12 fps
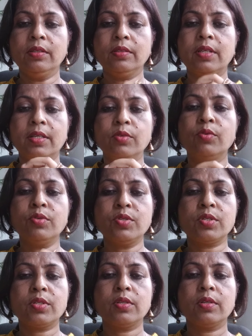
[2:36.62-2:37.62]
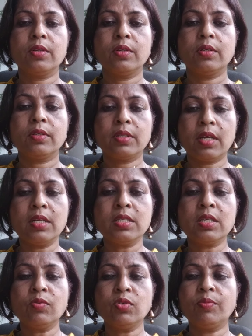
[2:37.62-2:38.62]
that goods turns
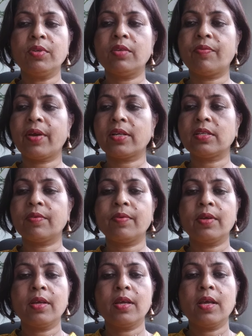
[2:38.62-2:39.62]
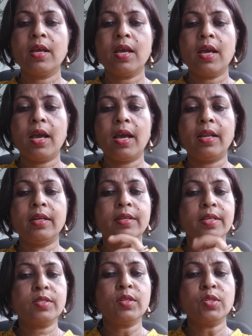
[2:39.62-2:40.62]
out to be defective and
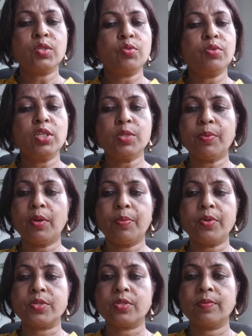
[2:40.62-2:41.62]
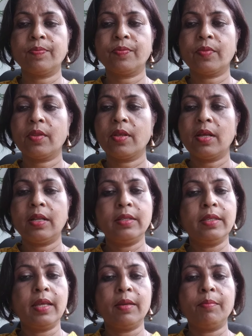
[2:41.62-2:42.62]
does not suit his purpose,
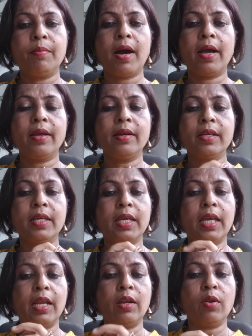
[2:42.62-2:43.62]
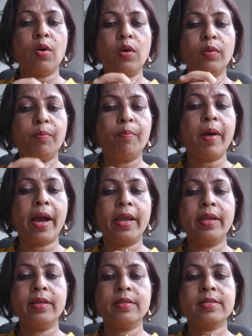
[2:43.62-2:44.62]
then buyer cannot
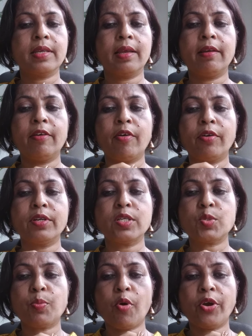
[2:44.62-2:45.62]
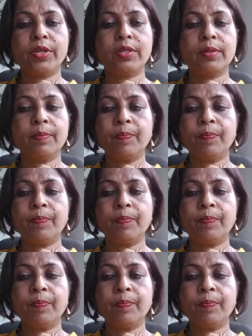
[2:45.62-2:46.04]
bind seller on this point,